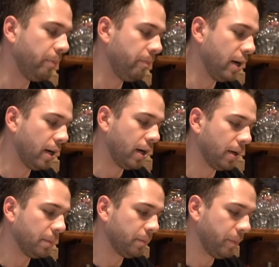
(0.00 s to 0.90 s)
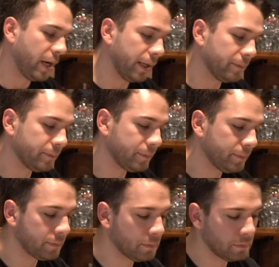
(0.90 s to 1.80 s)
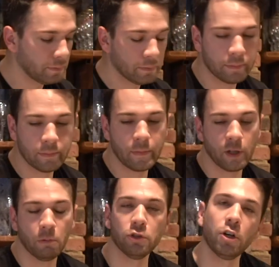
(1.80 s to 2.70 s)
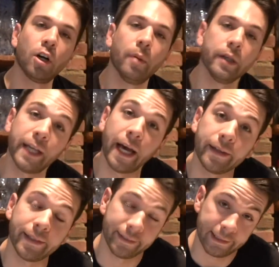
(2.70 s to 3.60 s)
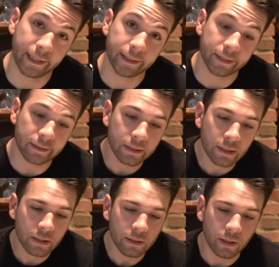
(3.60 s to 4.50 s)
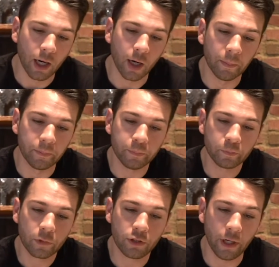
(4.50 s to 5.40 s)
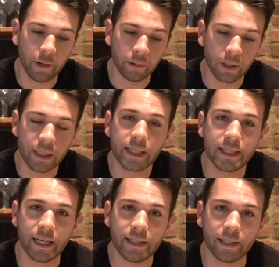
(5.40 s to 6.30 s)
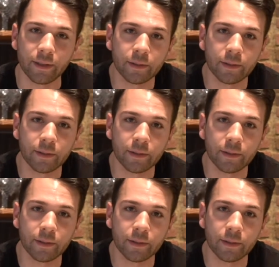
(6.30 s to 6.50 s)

but we'll talk about that in a second. So let's get tasting.